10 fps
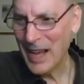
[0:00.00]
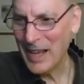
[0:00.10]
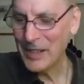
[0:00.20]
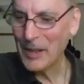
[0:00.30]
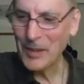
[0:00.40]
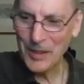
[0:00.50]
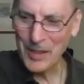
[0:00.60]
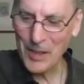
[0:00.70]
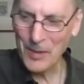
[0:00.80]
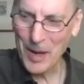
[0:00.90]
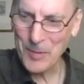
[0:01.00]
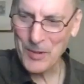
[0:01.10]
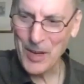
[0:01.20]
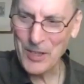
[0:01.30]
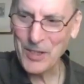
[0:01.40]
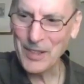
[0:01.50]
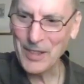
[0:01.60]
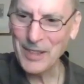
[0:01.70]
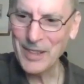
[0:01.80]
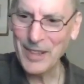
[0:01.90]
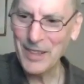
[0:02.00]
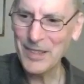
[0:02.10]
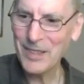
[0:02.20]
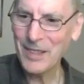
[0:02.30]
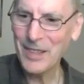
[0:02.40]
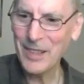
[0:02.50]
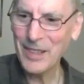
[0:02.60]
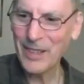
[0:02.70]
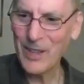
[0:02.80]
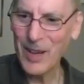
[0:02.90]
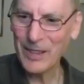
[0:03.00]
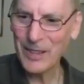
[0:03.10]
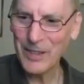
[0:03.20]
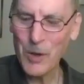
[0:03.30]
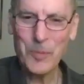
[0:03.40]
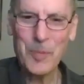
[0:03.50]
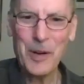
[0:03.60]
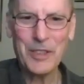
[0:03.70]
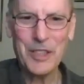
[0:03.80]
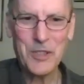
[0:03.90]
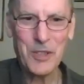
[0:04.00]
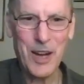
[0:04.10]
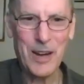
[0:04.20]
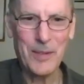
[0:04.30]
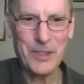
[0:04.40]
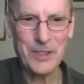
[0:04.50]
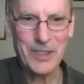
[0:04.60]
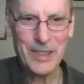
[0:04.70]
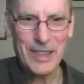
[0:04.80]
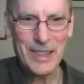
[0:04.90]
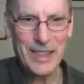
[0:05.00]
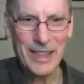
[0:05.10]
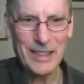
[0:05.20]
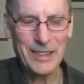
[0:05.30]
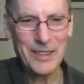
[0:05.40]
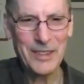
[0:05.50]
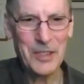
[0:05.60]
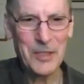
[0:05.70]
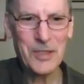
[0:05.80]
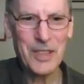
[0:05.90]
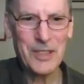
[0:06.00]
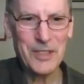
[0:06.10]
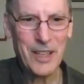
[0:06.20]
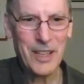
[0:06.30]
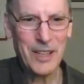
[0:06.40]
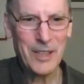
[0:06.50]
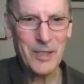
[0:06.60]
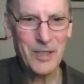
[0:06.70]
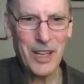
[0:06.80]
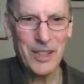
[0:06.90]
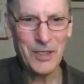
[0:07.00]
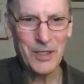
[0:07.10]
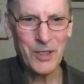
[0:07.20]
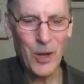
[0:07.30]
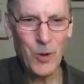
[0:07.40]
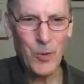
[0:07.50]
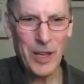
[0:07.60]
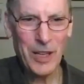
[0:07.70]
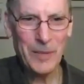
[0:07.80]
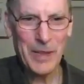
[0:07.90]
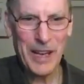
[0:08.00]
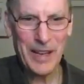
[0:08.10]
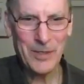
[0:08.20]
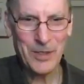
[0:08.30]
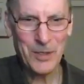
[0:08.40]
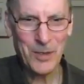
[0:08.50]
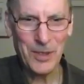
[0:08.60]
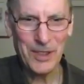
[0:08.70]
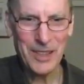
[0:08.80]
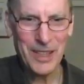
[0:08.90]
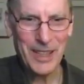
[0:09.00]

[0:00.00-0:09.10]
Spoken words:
the other observation is, you go to a parent-teacher conference, and the teacher says, your son is so well behaved at school,